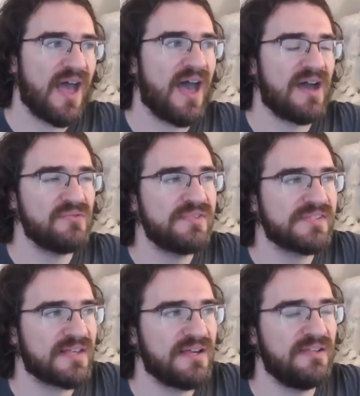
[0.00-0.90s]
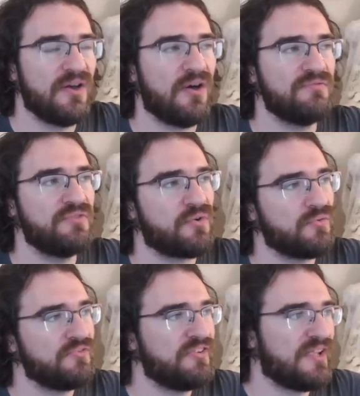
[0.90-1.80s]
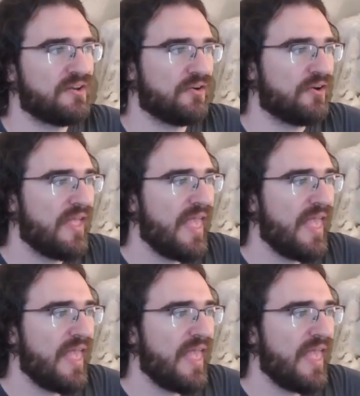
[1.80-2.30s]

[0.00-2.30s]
outside of the container?